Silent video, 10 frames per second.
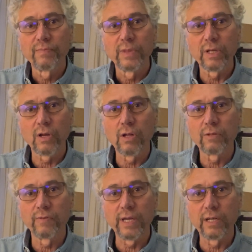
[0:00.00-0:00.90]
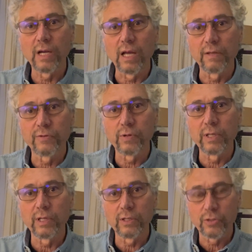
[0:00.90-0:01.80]
the cultivated olive tree,
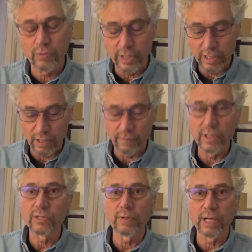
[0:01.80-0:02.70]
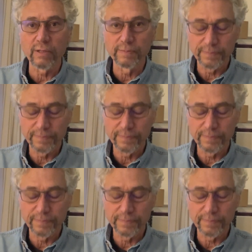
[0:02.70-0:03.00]
the tree of Israel.